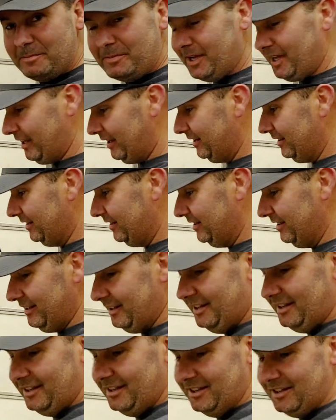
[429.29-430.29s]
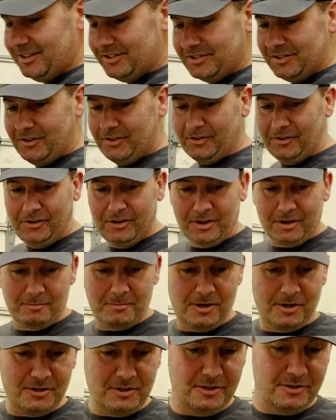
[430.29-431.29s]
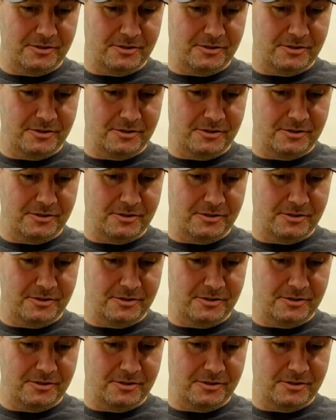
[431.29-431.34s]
paint. So come around here,